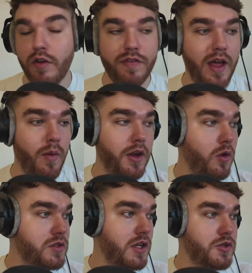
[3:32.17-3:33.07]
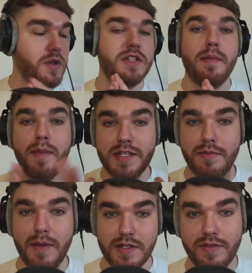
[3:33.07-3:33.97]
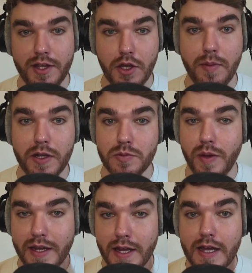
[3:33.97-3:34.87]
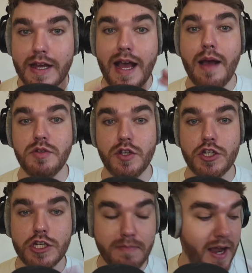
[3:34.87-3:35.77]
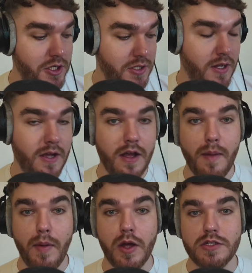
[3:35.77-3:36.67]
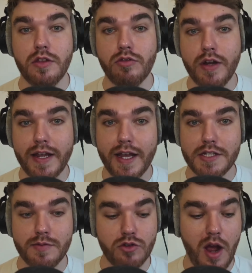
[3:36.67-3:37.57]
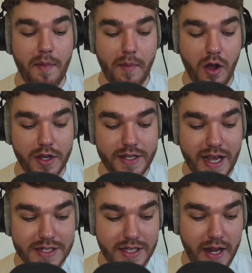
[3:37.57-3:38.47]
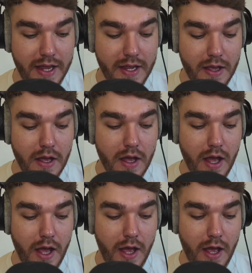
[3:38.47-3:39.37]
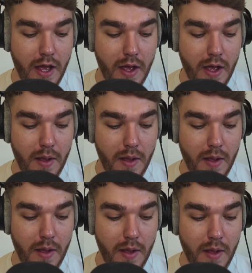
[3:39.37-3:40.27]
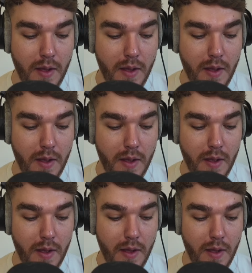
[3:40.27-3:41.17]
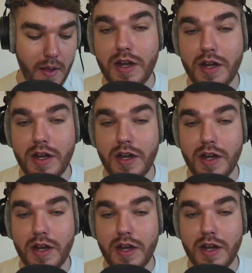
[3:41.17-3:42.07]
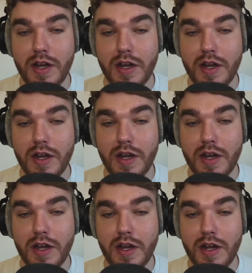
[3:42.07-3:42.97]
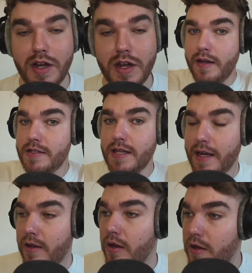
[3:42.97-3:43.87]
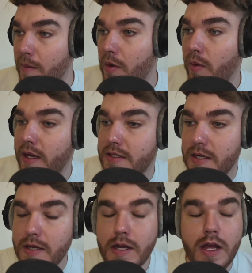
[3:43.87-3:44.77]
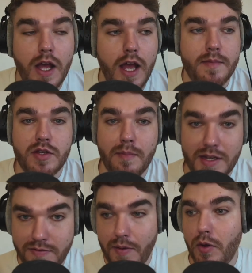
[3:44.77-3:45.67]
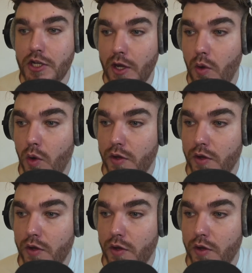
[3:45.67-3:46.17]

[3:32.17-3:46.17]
for that one. And also, just want to say a massive, massive thank you because we absolutely smashed past the 3K subscriber mark yesterday, which couldn't really believe it, to be honest. It's been an insane kind of couple of weeks. So I massively appreciate all your